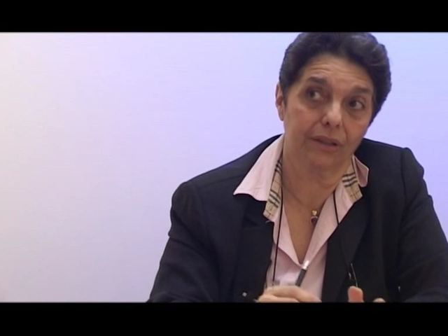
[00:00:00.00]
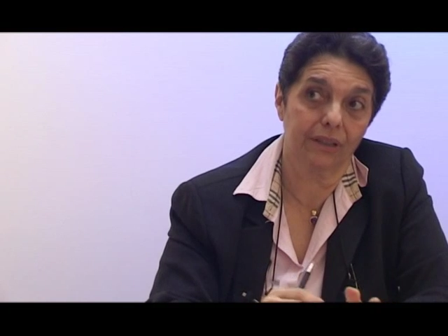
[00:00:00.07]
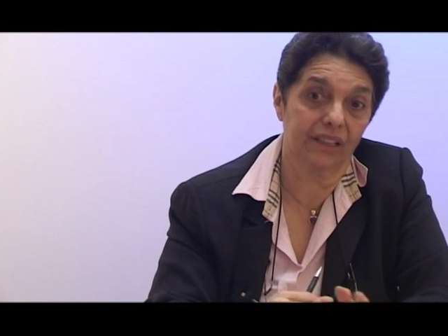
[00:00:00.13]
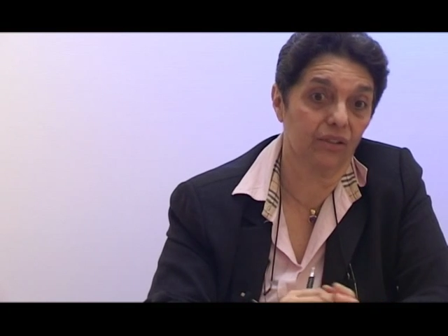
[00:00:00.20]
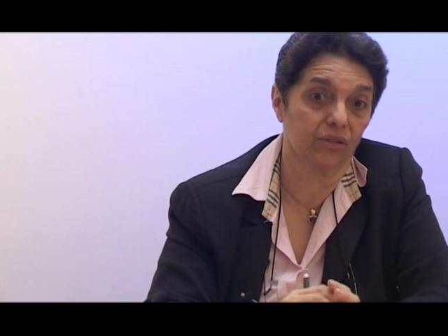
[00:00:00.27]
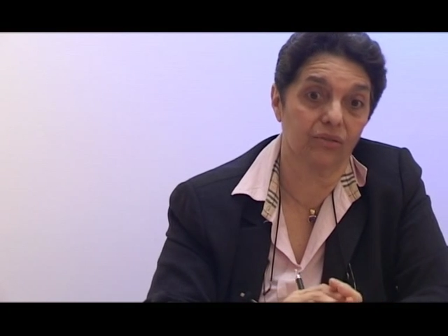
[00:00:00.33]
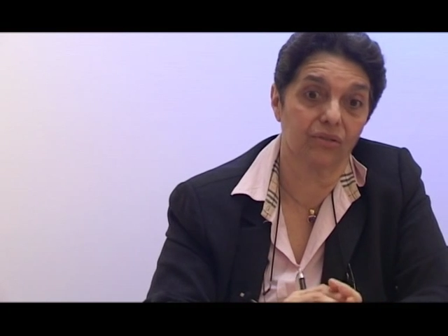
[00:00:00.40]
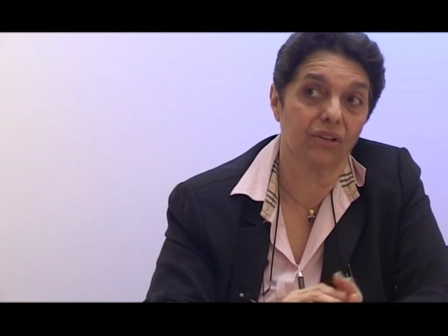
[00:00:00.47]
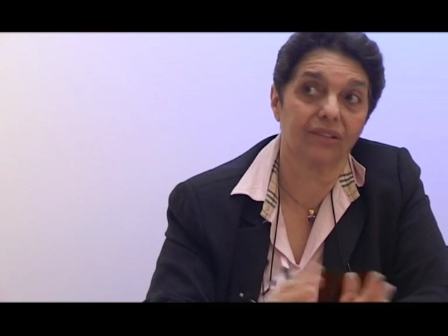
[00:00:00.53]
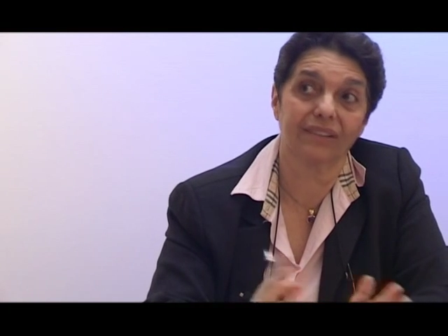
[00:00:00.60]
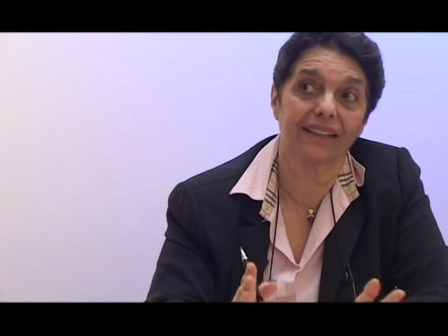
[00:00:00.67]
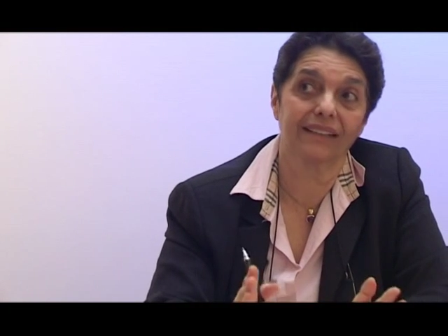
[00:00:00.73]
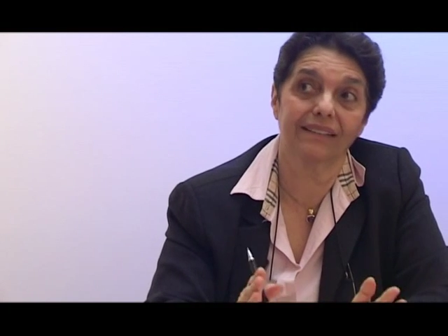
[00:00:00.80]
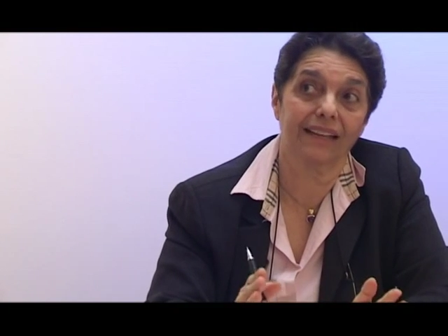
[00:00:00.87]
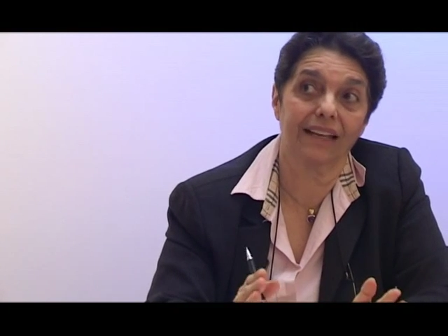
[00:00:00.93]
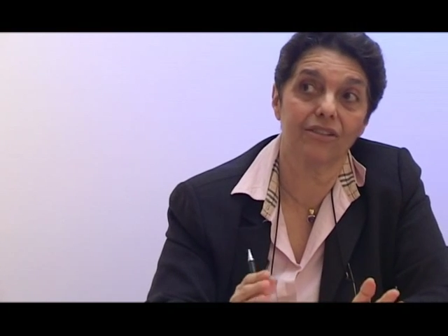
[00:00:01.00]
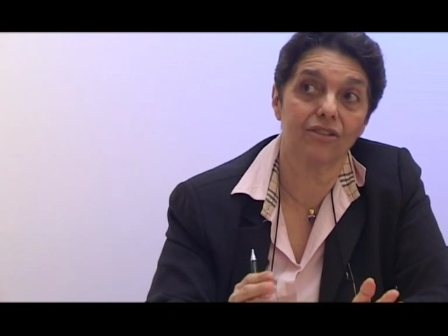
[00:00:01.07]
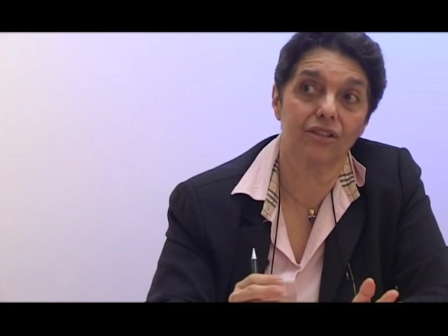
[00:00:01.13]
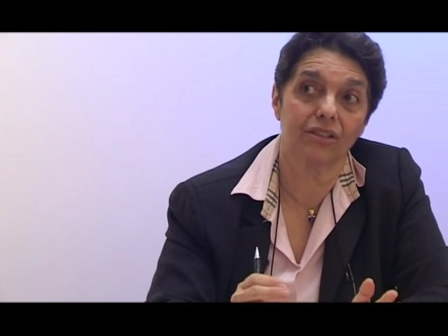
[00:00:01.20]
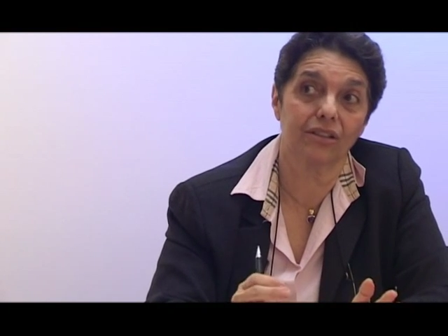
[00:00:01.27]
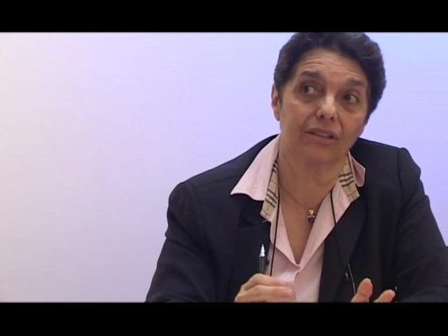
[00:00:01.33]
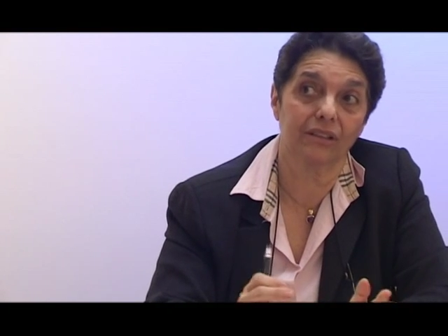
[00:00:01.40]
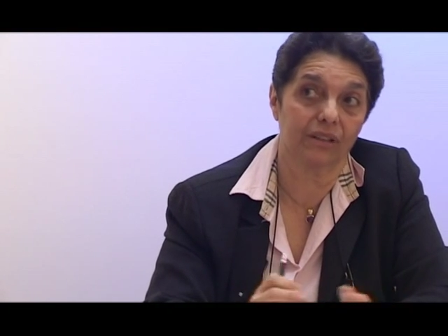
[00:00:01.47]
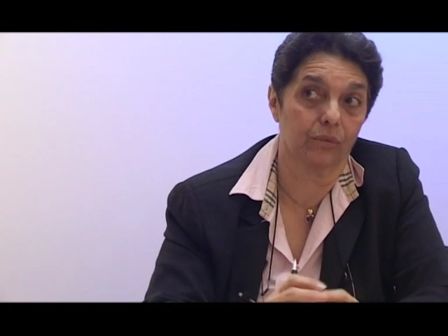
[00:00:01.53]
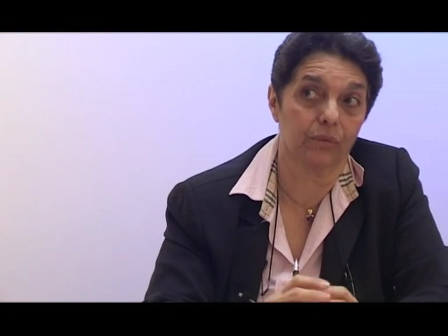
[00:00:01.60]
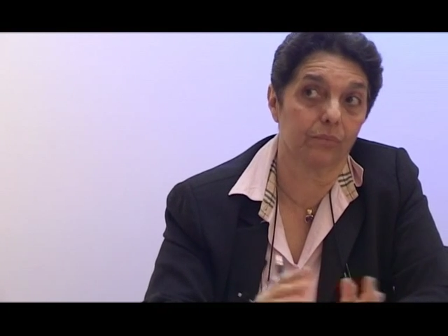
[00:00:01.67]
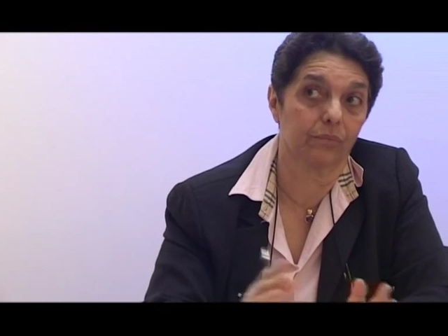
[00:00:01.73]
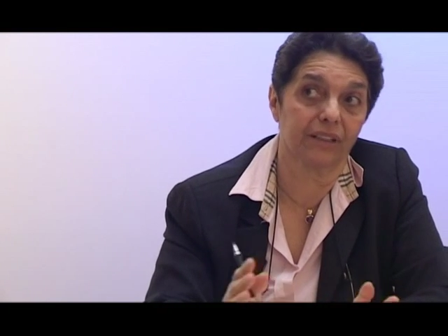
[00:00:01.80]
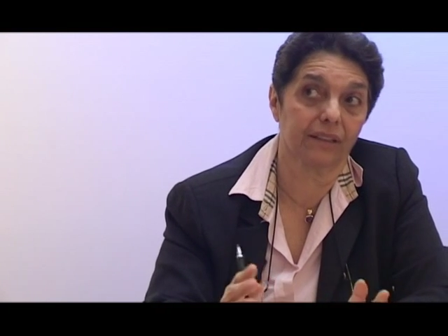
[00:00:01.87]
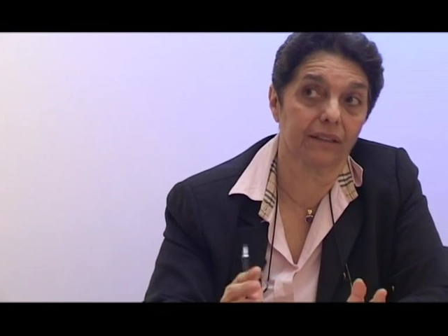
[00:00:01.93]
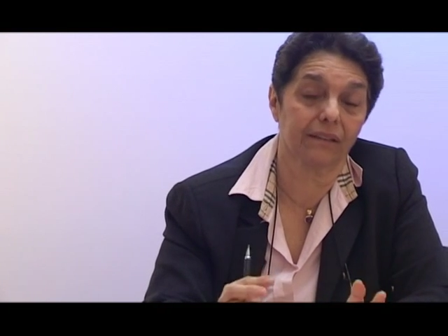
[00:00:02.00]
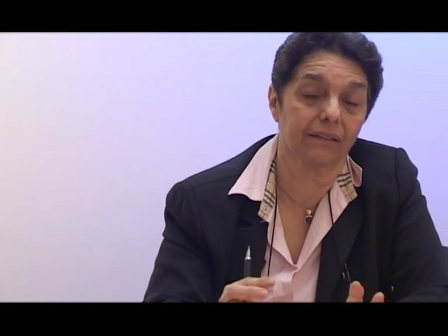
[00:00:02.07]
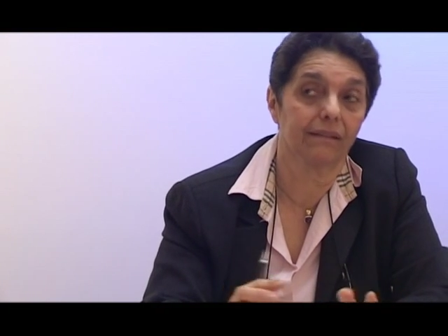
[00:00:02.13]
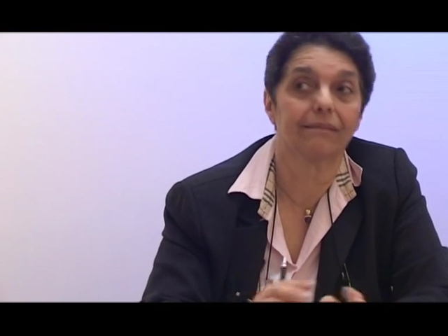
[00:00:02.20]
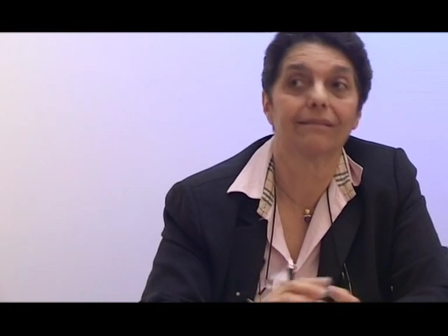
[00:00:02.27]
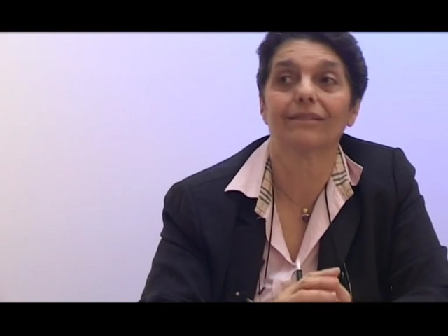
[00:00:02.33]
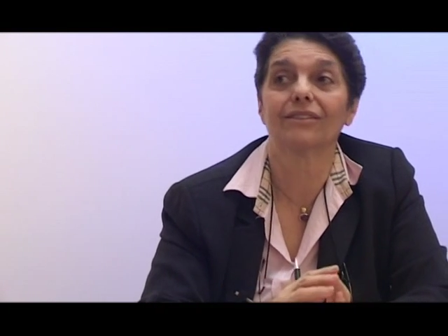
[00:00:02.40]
It could not take tension. It was brittle.